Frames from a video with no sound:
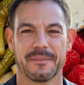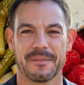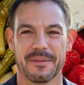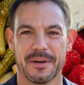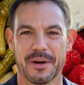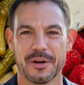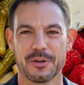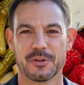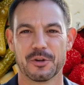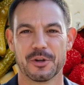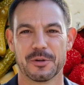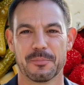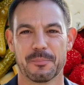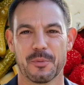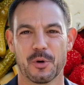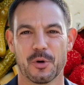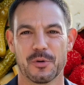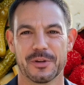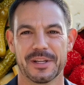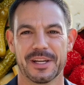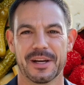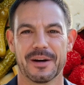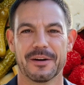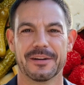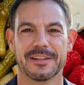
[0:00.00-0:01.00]
A good bone
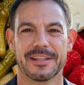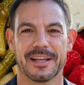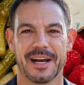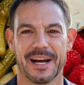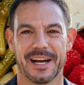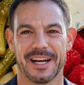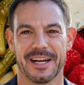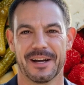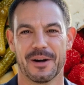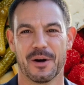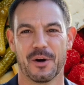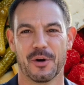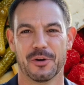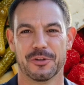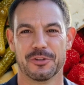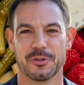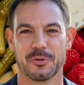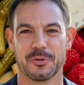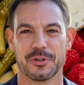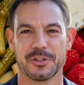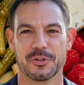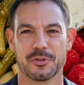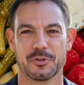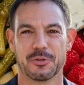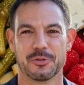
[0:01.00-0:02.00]
health diet also
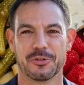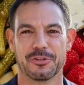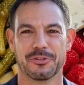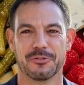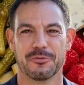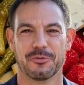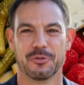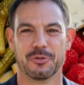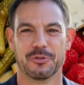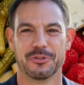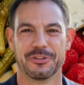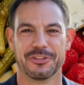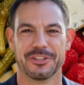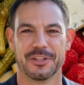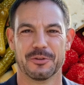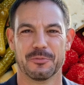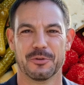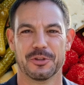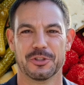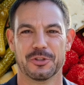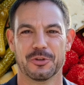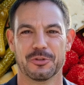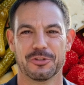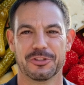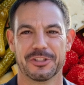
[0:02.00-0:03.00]
includes foods that
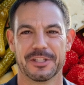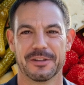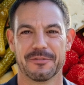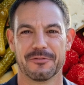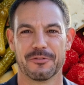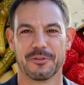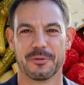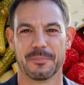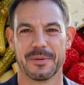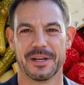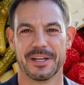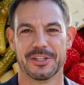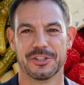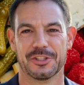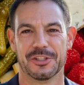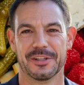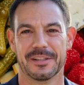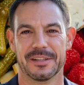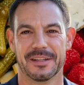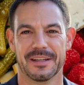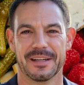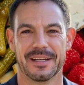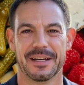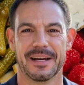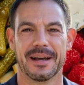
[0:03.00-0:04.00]
reduce
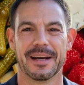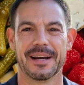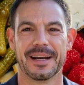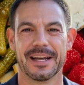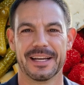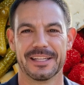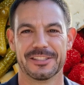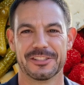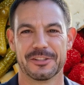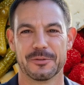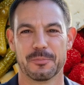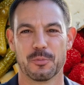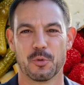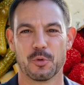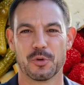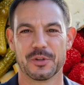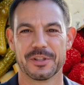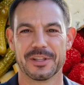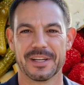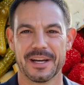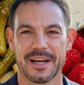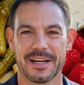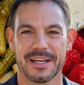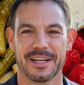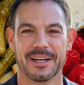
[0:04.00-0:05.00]
inflammation and support
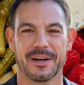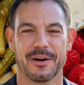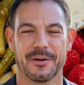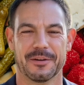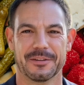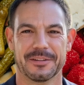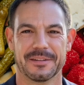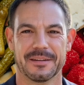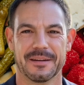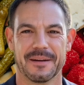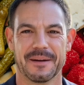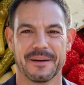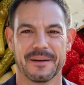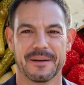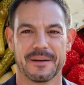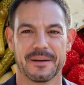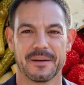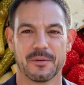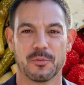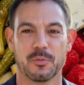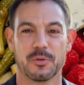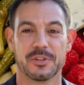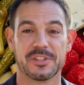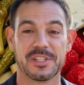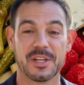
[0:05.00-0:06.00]
gut health,
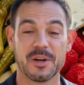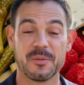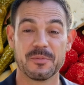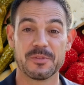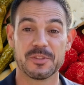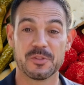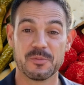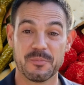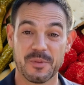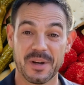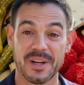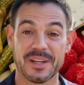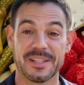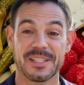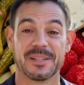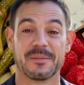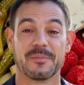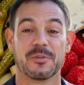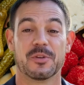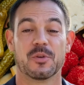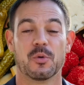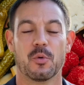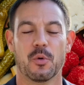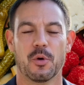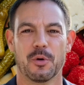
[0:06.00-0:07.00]
which helps your body
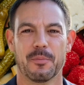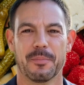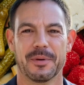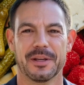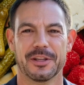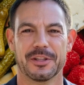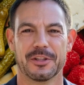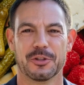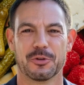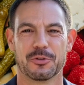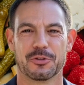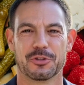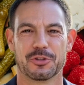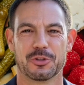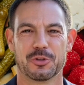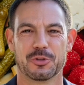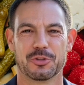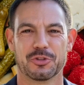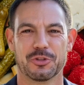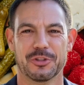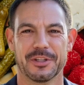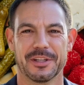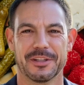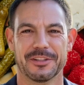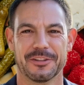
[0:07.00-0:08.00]
absorb and use
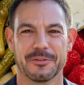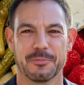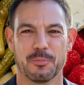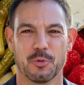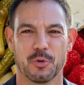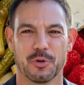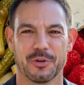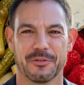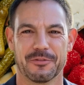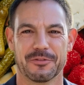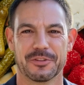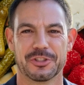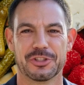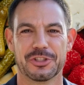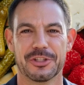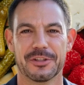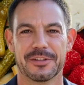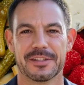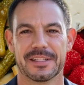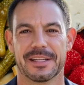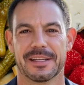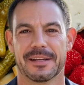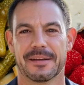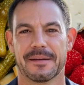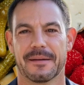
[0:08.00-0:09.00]
nutrients more
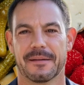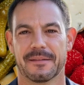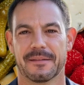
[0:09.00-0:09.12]
efficiently.